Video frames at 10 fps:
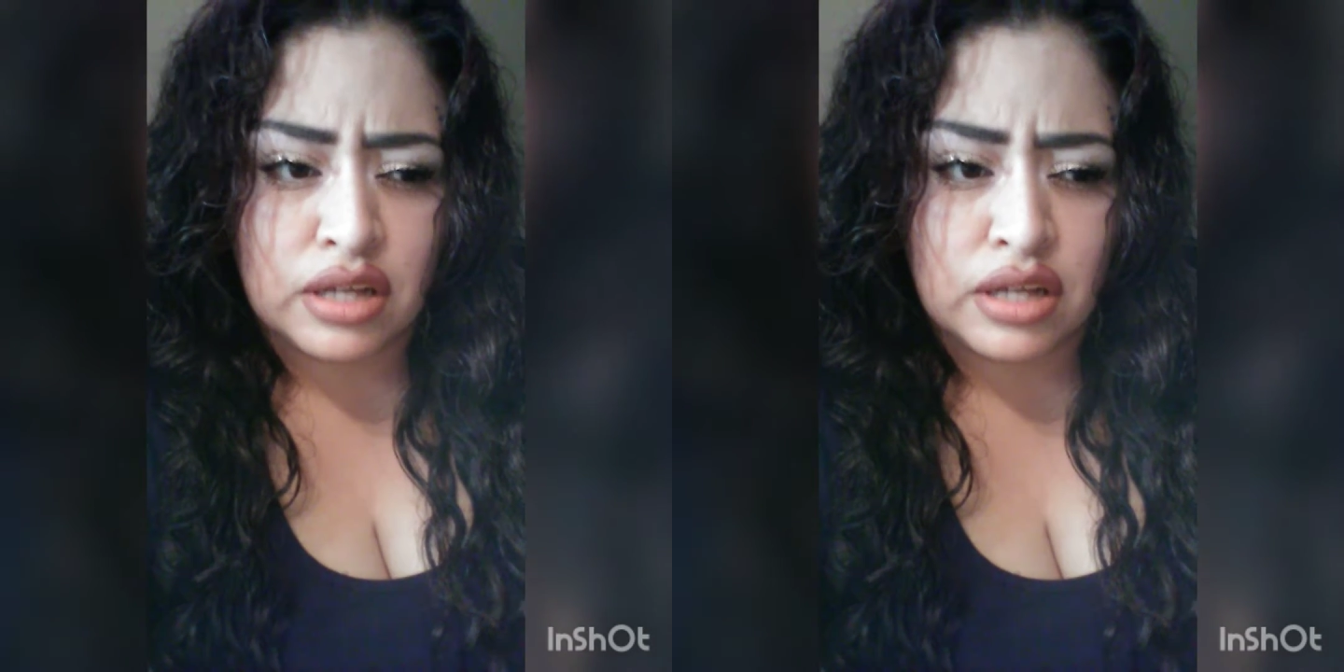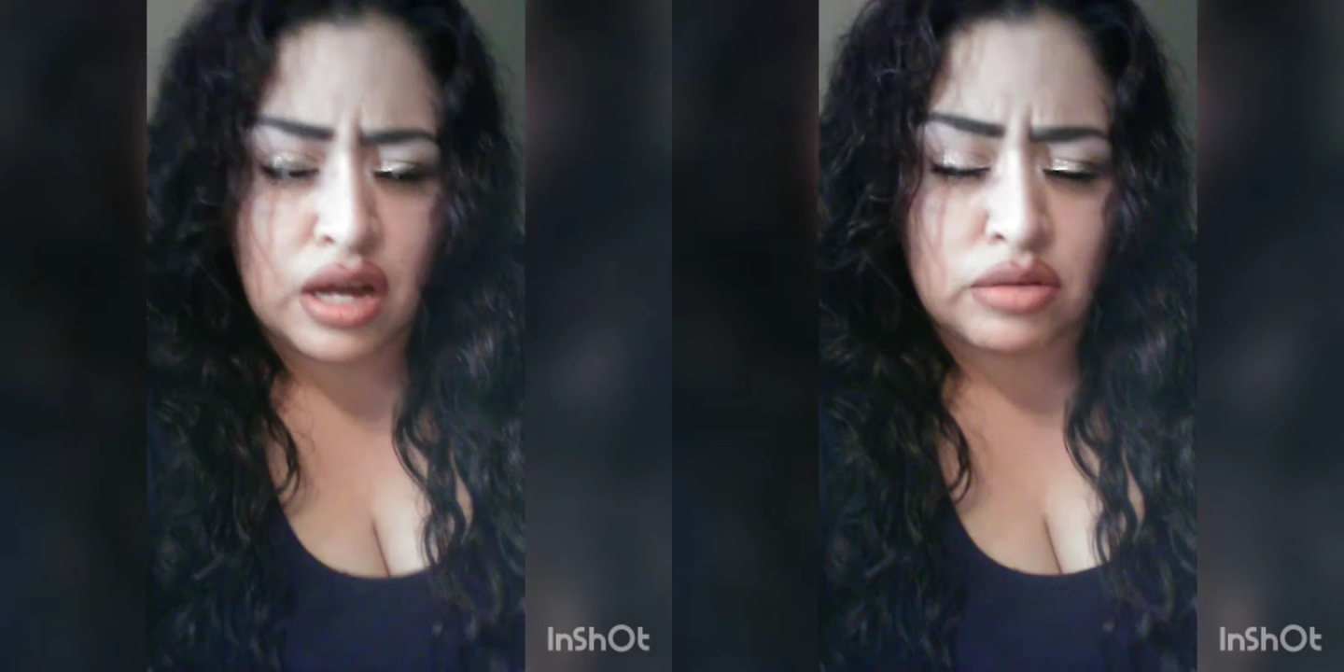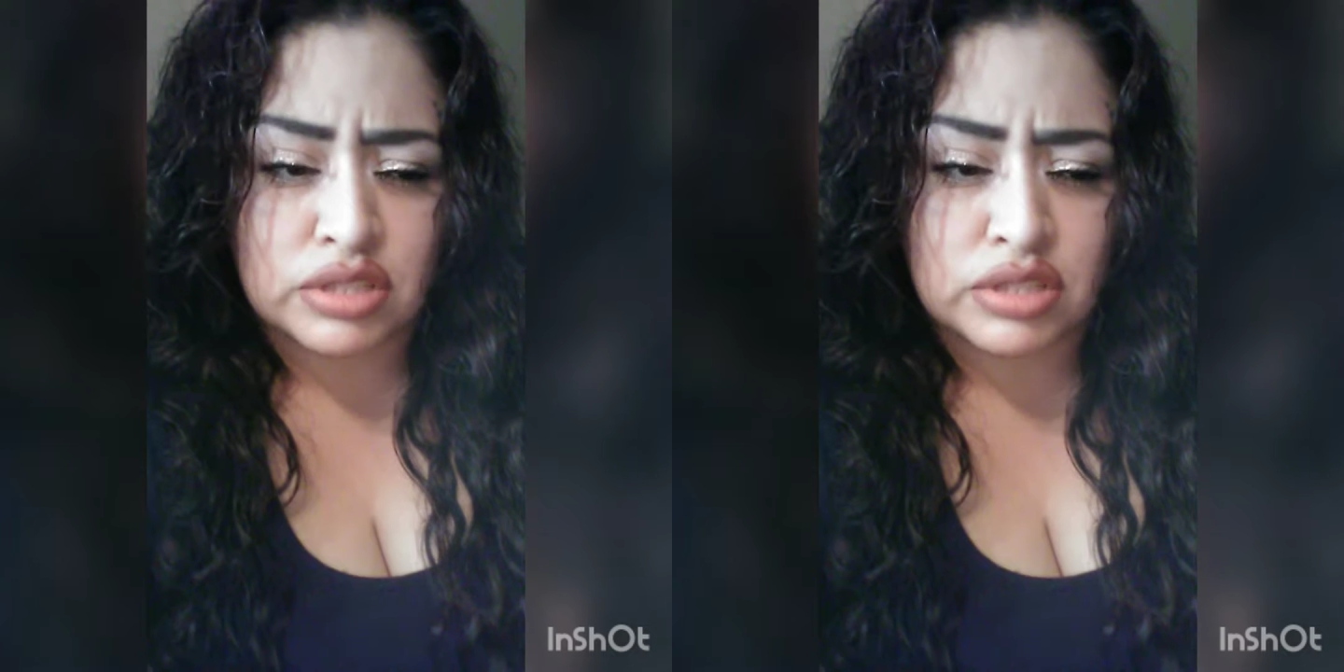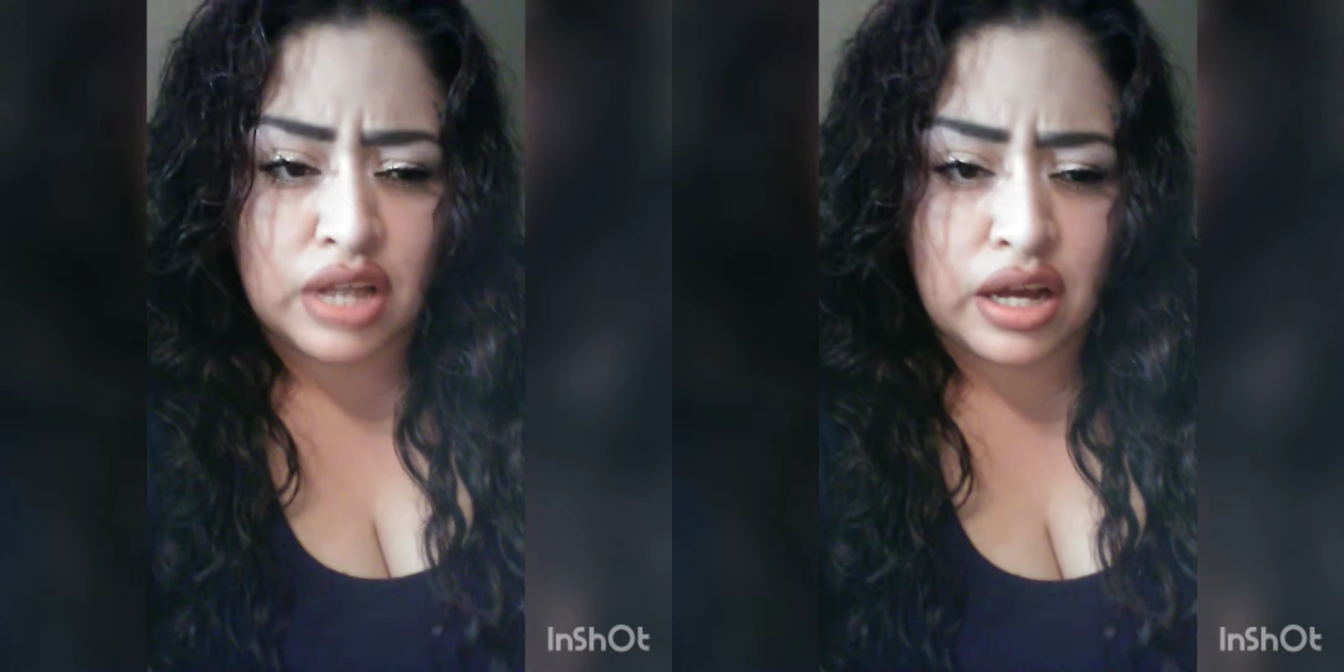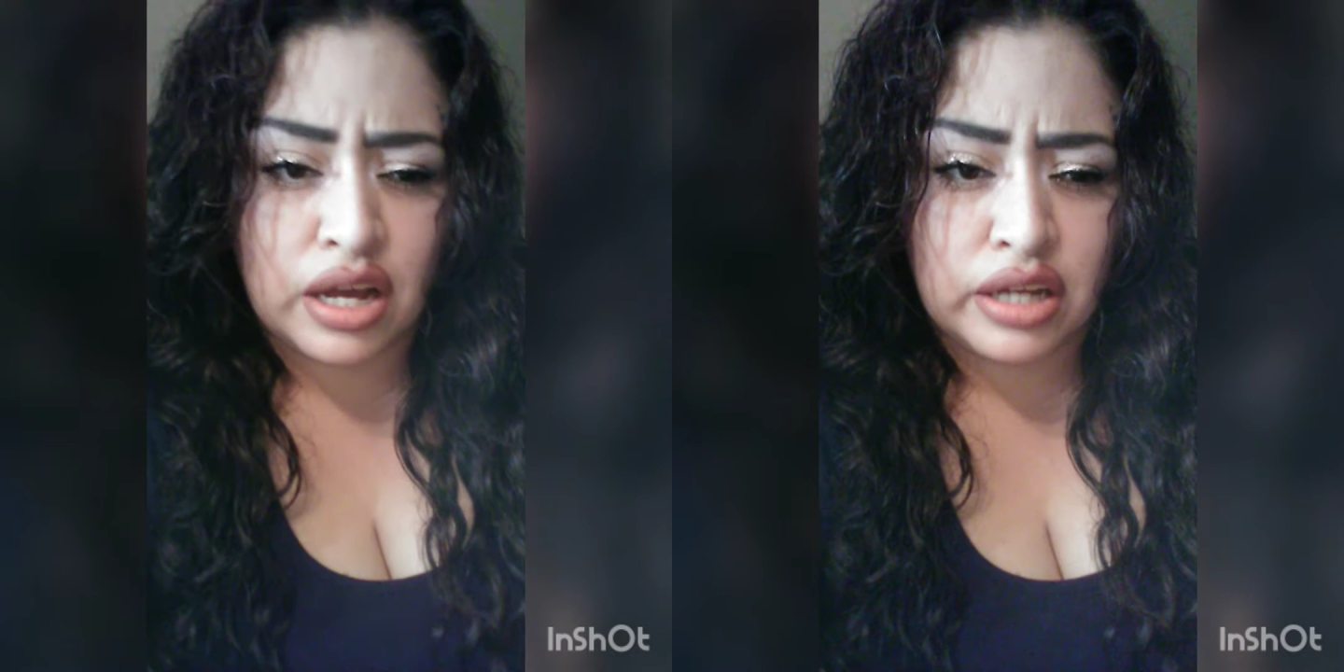I was
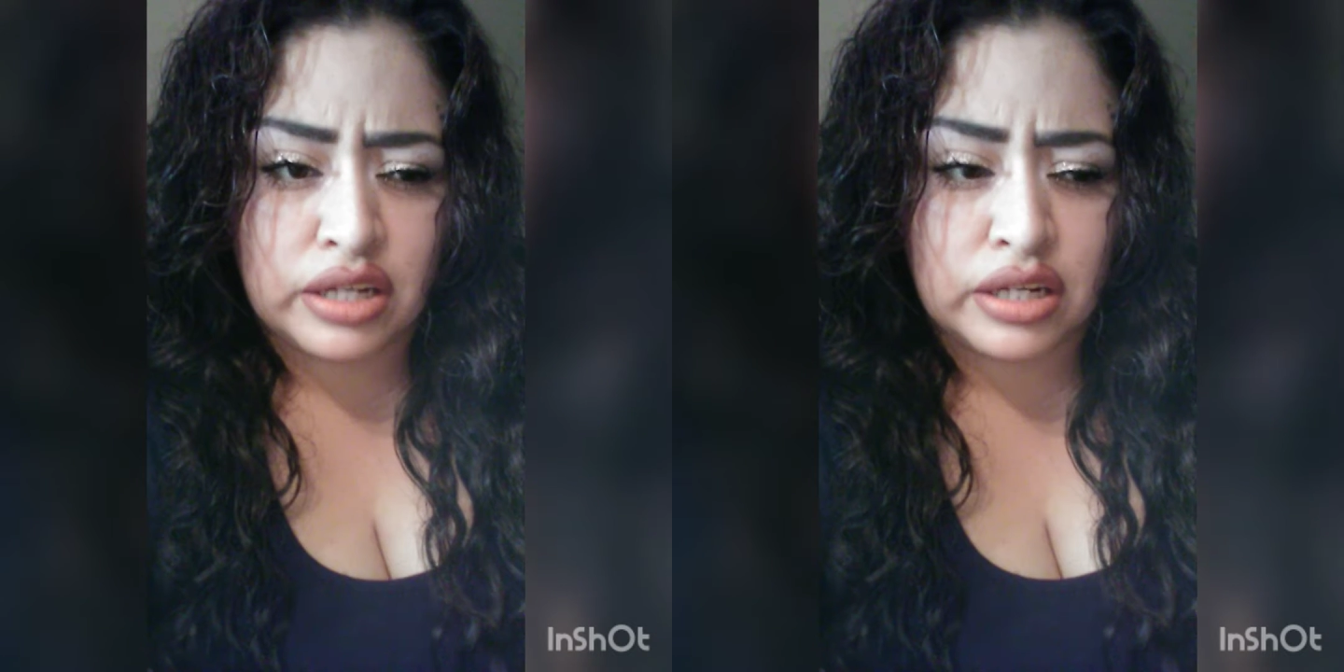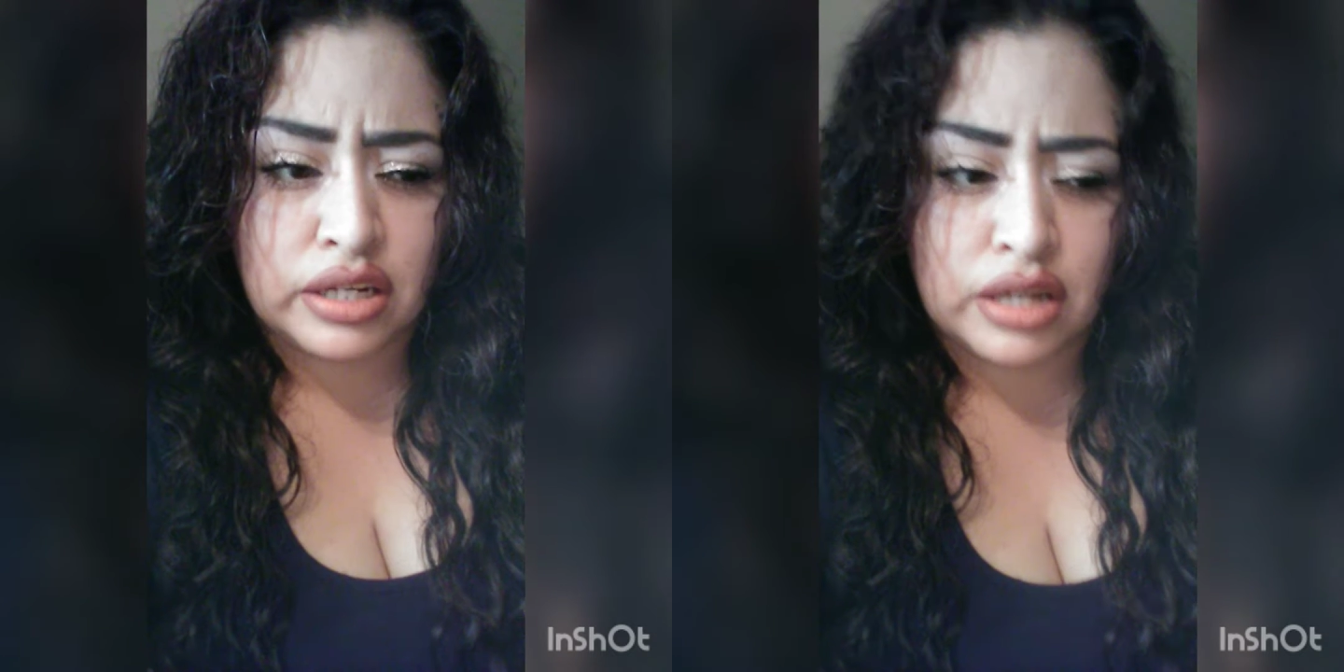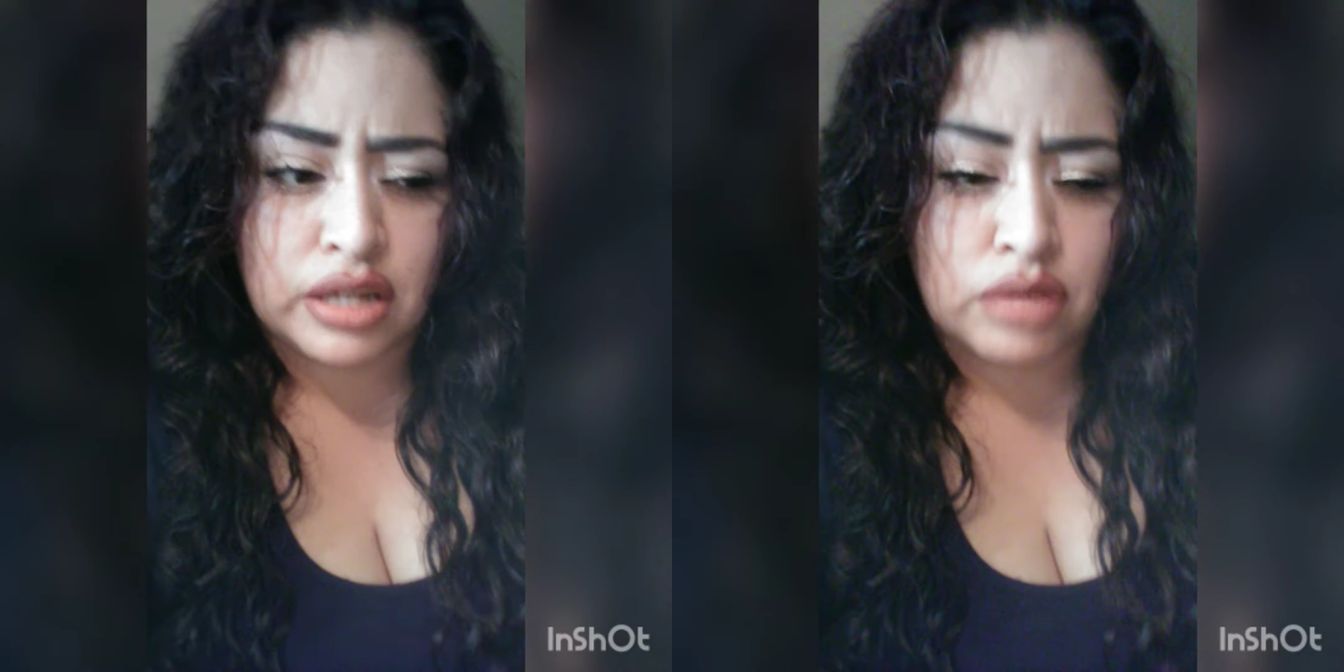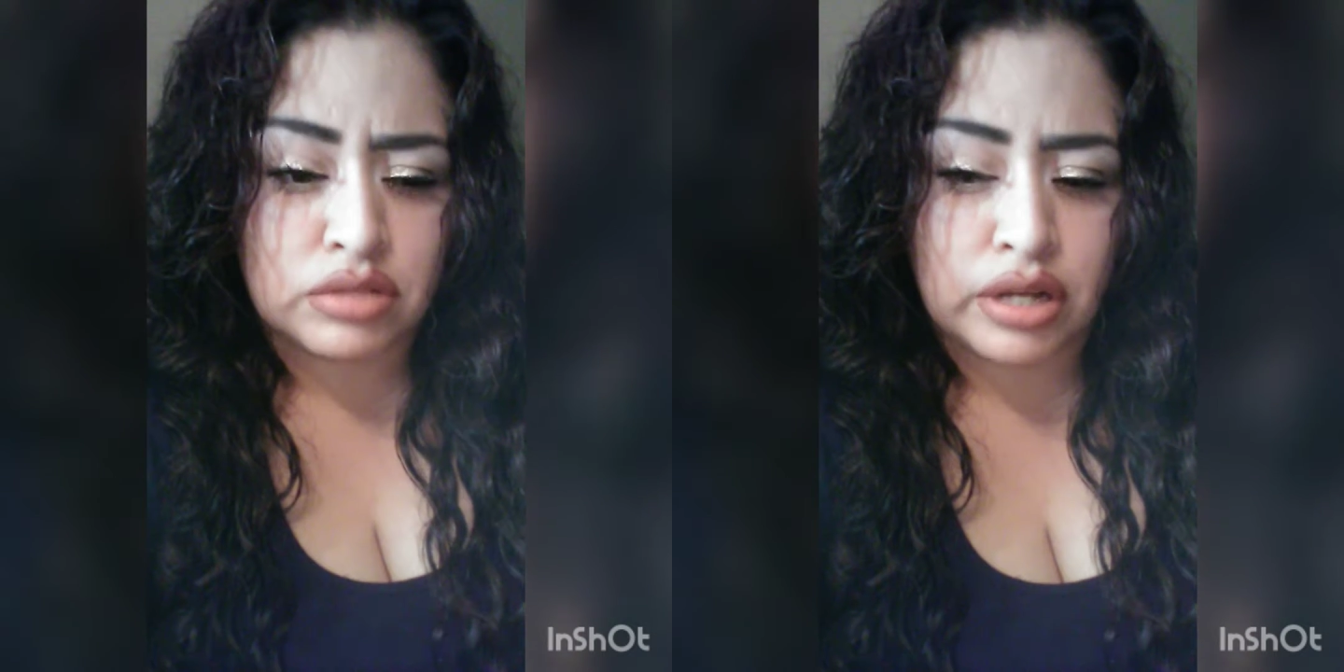dying and I was like,